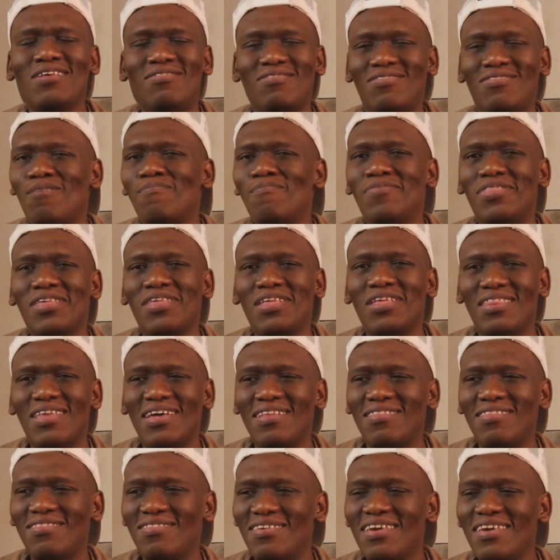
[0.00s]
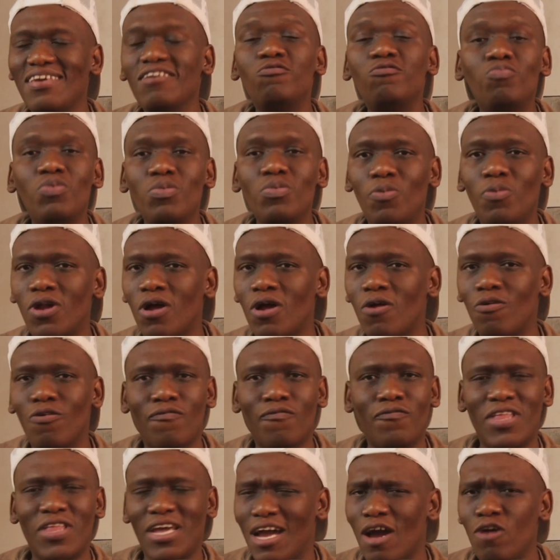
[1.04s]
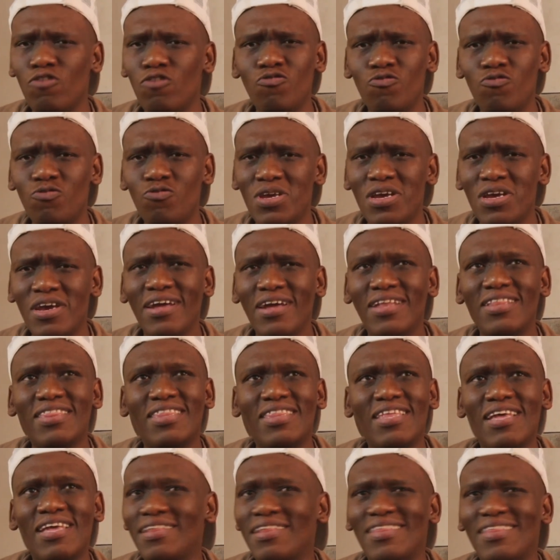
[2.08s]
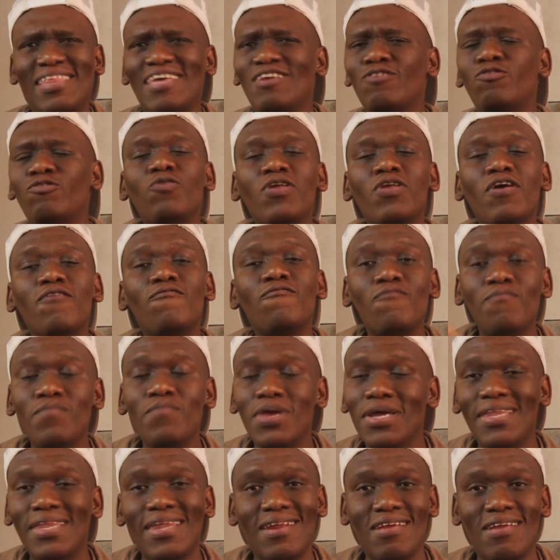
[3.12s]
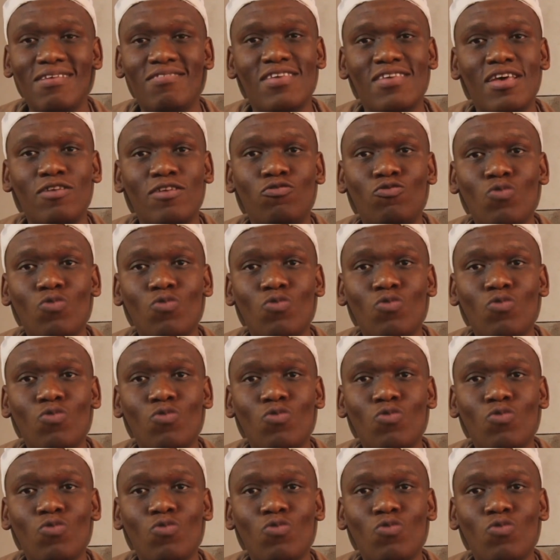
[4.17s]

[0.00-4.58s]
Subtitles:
it's something that takes people out of the country, that they should have made research.